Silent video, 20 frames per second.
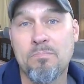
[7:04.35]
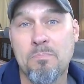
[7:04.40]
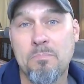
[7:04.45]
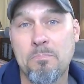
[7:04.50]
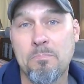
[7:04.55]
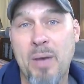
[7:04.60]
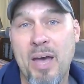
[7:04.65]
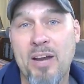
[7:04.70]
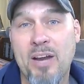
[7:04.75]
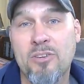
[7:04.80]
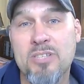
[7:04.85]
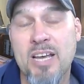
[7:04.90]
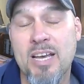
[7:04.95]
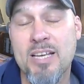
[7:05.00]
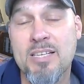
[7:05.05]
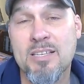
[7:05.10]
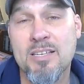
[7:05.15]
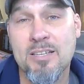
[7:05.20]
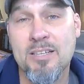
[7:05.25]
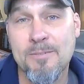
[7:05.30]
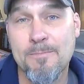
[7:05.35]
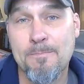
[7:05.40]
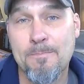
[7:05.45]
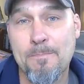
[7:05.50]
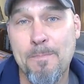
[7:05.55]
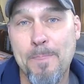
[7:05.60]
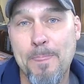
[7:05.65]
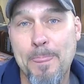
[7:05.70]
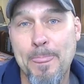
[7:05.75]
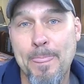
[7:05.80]
battle tested,
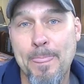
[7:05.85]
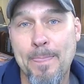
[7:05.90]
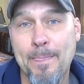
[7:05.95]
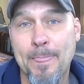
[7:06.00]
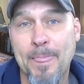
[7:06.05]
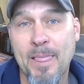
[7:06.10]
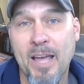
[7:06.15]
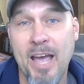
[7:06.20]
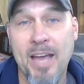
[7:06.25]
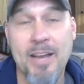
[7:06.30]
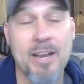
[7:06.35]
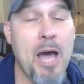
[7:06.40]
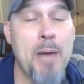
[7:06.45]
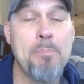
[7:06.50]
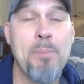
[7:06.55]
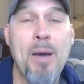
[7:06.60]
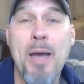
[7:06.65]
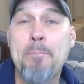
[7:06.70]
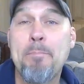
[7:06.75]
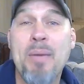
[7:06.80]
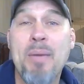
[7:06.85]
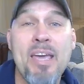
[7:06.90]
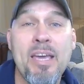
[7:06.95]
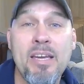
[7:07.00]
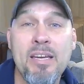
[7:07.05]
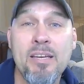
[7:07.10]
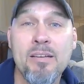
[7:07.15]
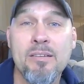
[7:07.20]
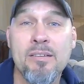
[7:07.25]
and not by me.